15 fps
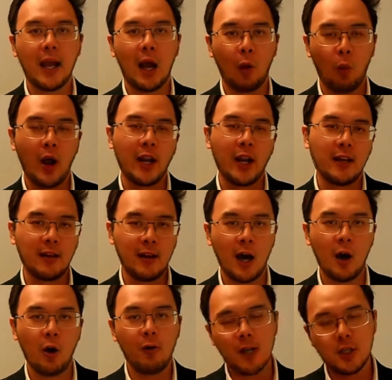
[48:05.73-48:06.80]
I want it
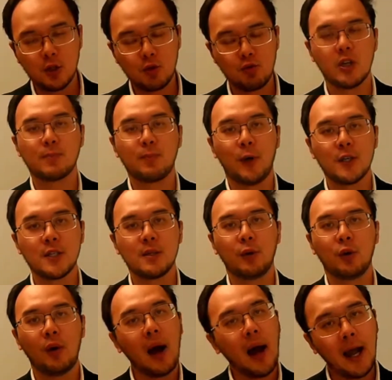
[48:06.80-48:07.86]
now as soon as
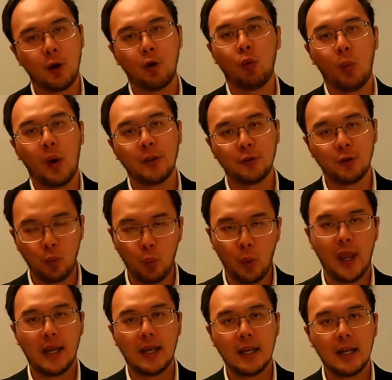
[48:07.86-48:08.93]
possible. I don't want to
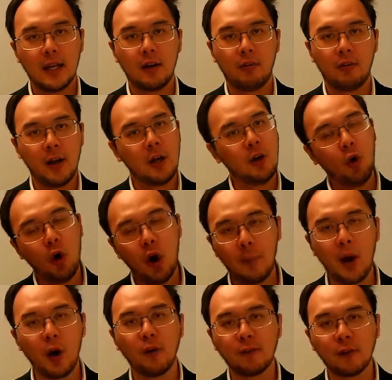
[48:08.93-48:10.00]
wait, right? No
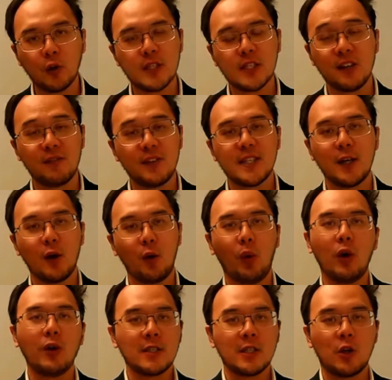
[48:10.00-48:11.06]
amount of good service in the
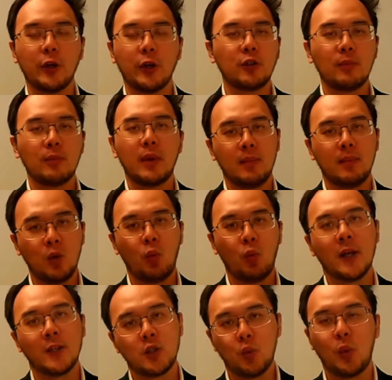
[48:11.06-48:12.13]
world is going to make me
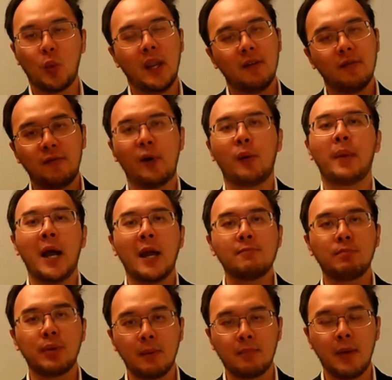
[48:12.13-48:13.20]
want to wait for my
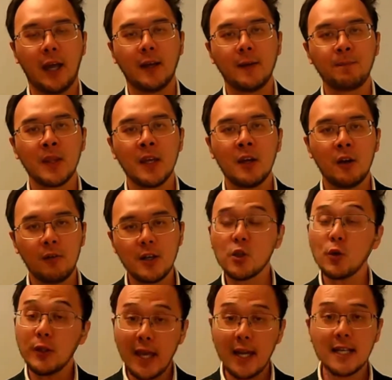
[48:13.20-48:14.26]
Big Mac, right?
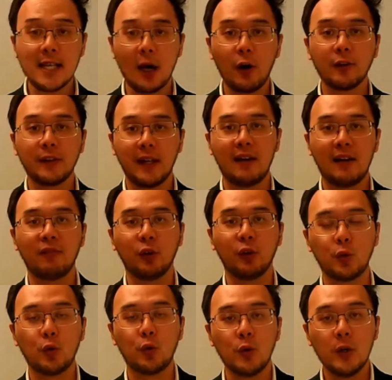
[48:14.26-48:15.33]
So that is how the level
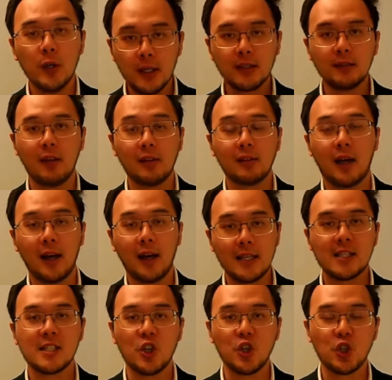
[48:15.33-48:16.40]
two data
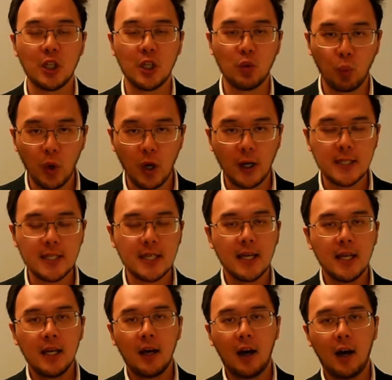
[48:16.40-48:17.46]
essentially works.
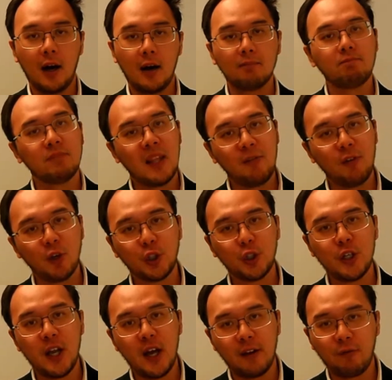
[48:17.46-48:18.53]
Level
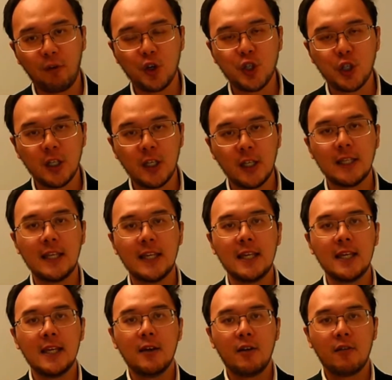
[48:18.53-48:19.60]
three,
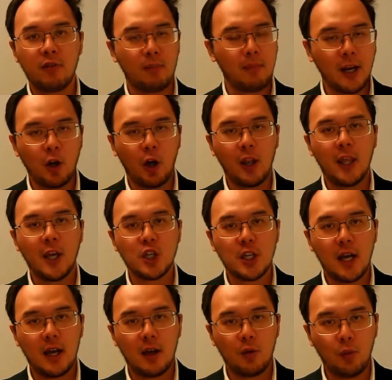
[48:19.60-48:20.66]
unfortunately, from my knowledge,
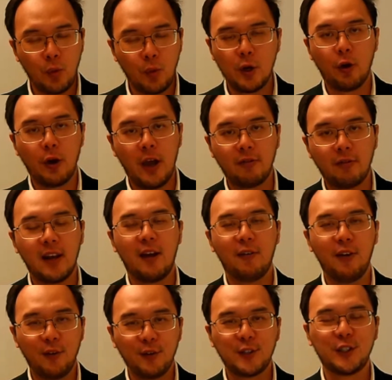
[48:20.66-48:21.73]
we don't have a
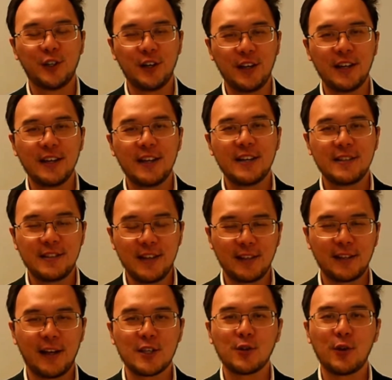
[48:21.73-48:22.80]
level three
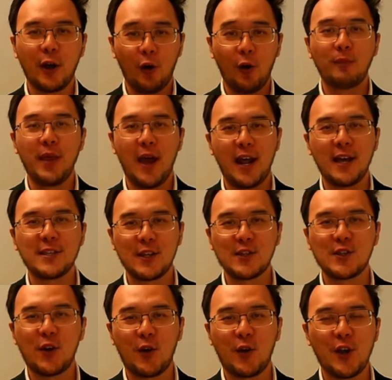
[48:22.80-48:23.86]
data. So I hope that
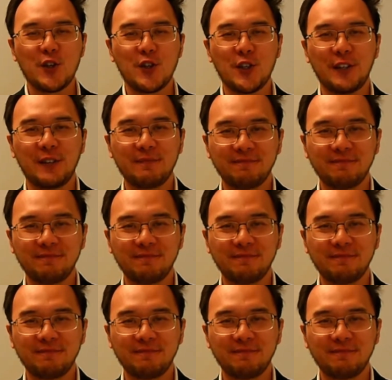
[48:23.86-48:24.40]
answers your question.